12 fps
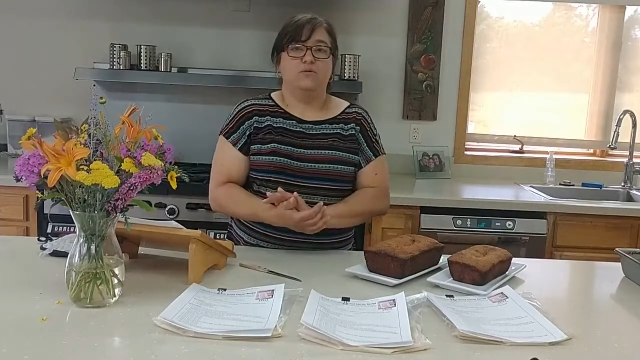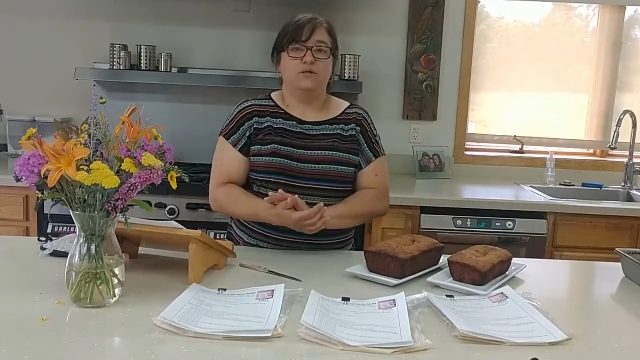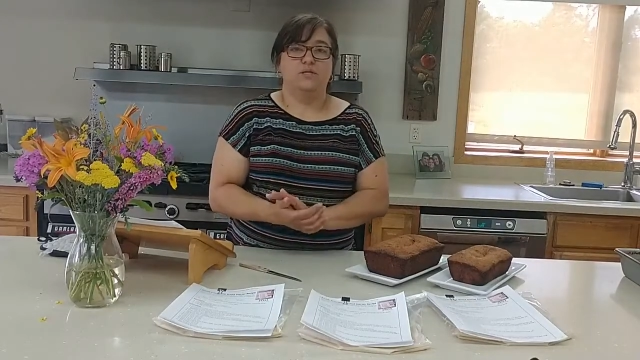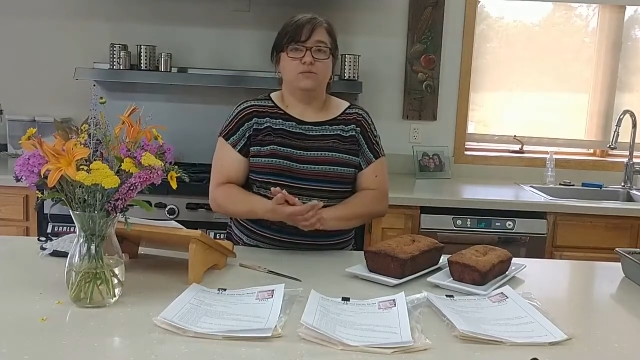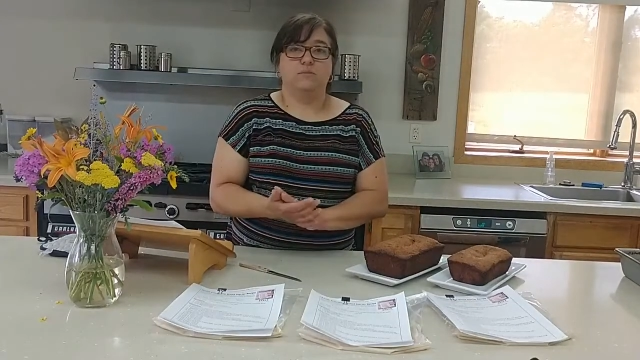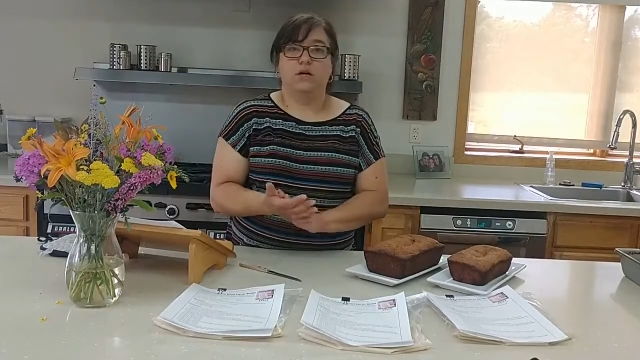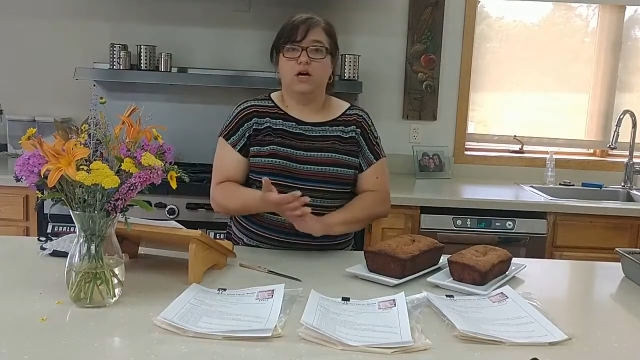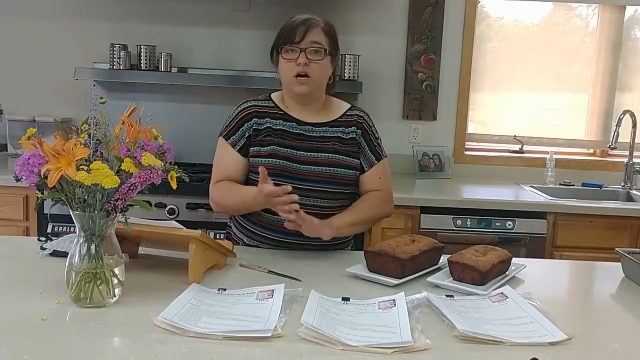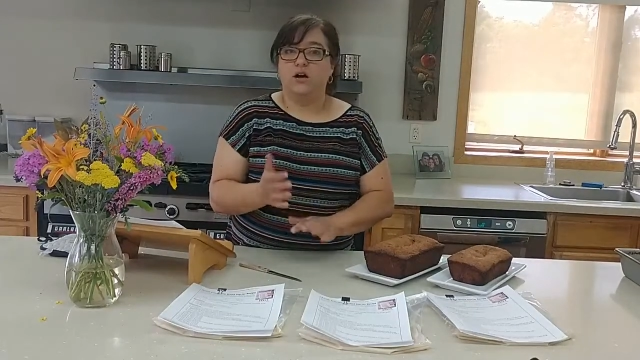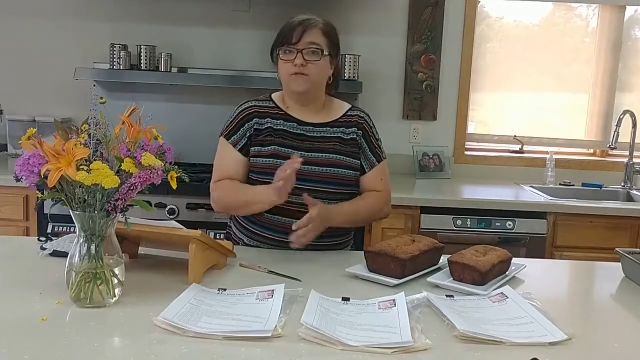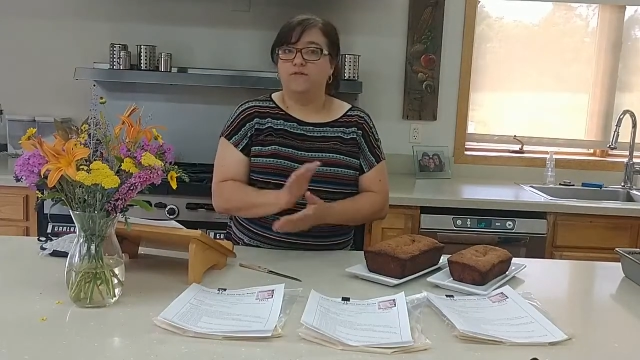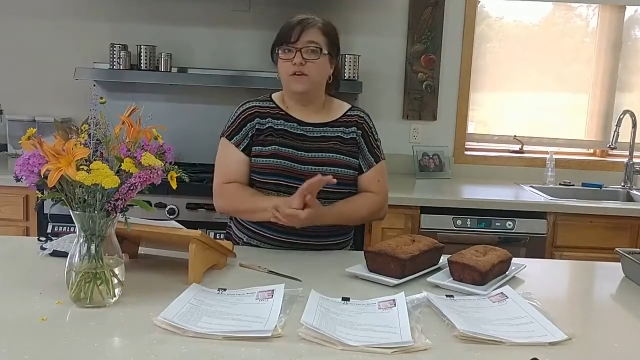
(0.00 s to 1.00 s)
with some
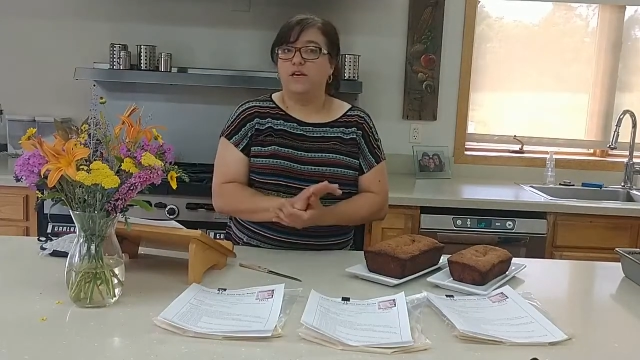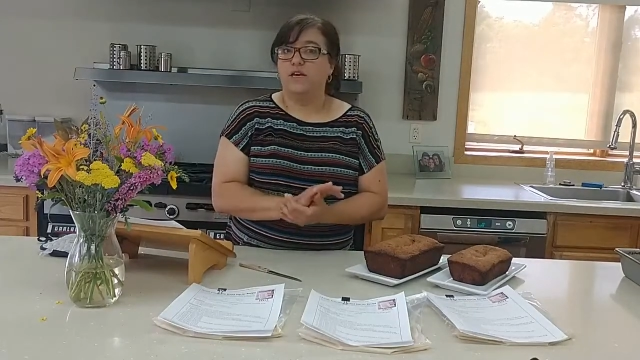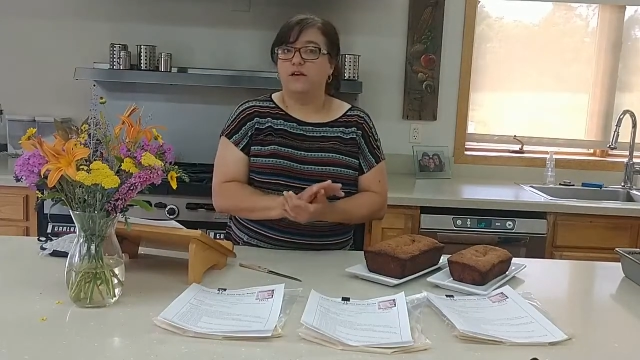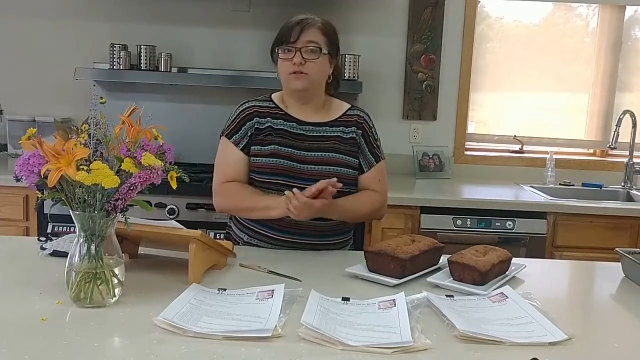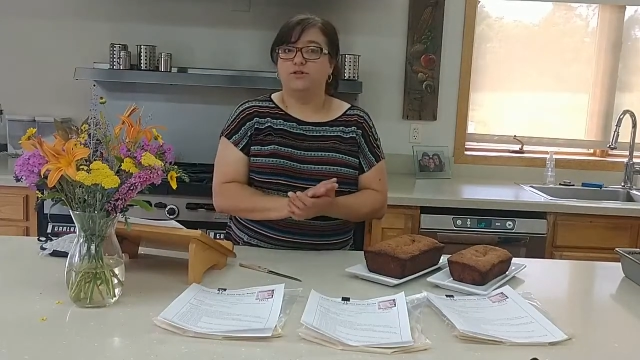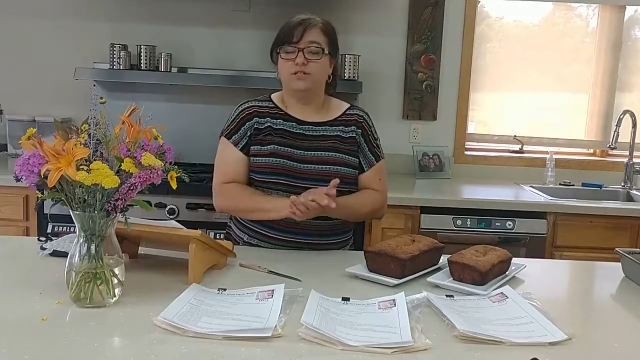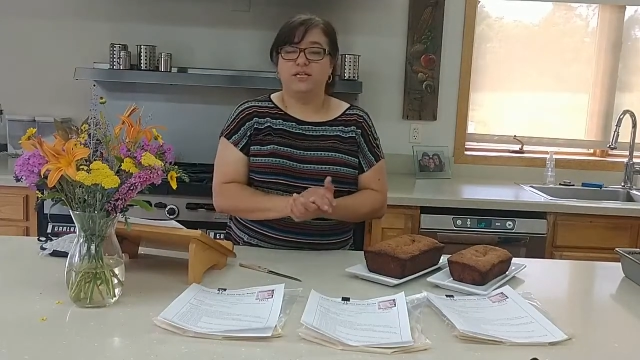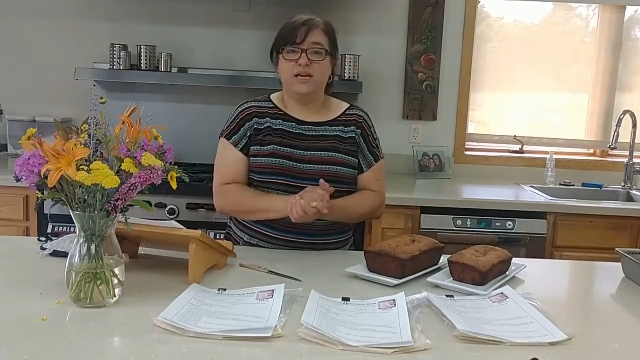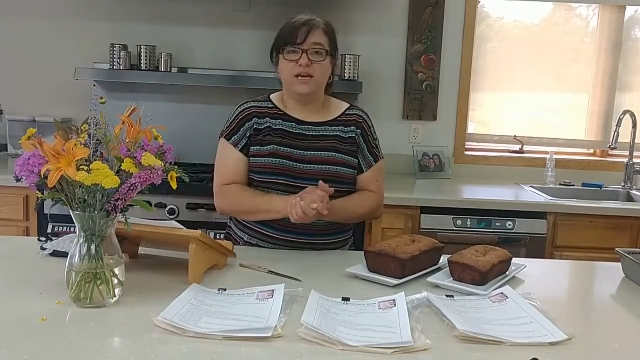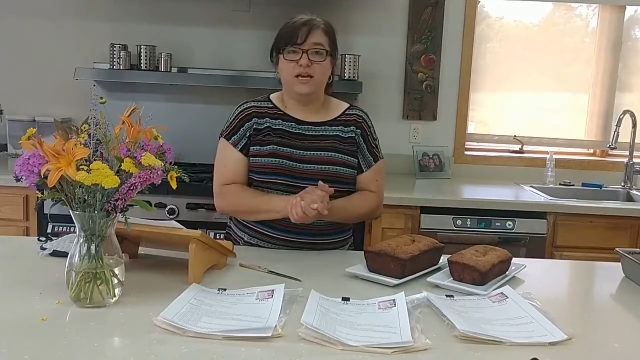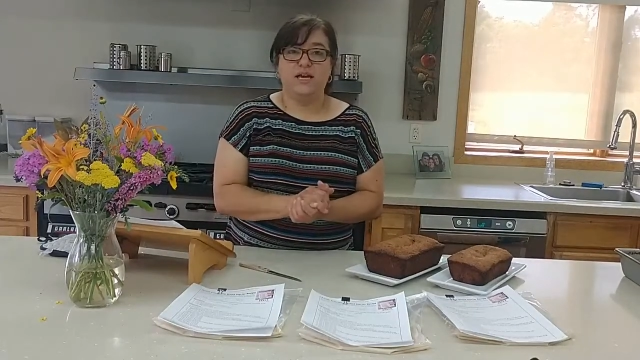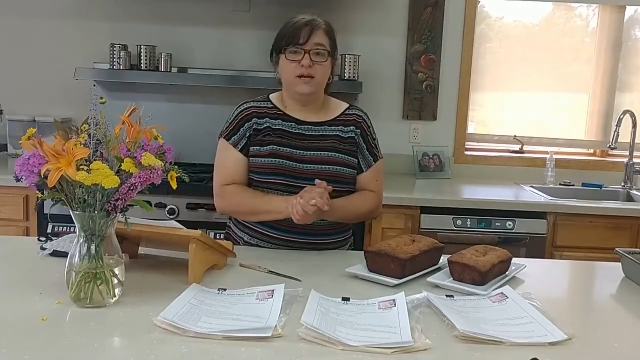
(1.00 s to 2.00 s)
coffee or
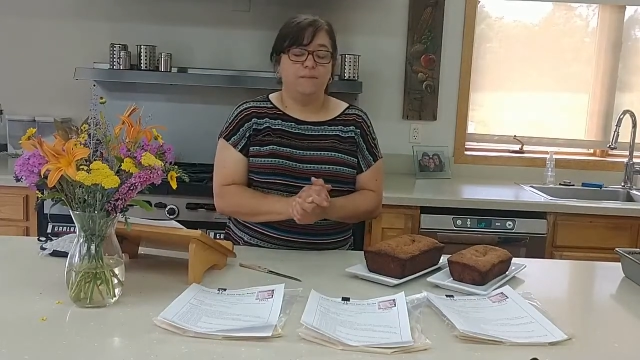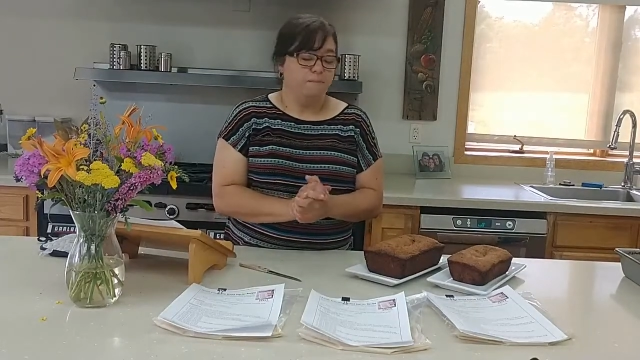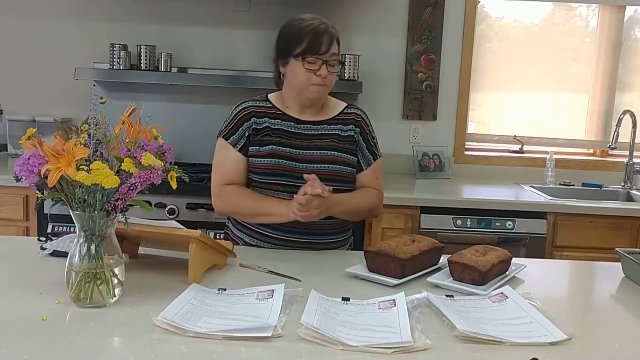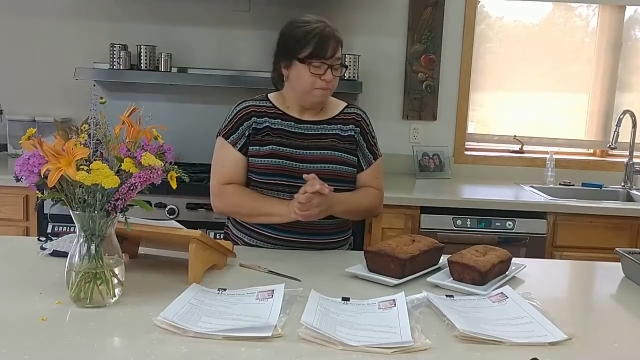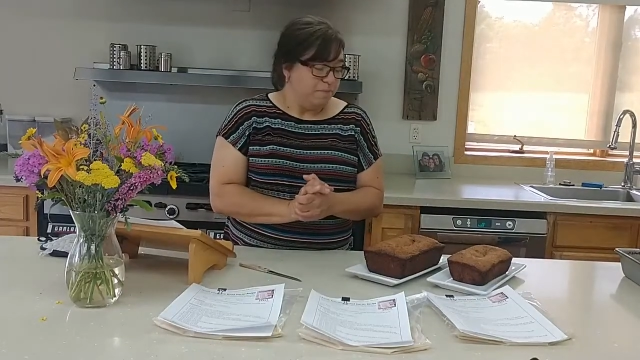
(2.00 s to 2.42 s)
tea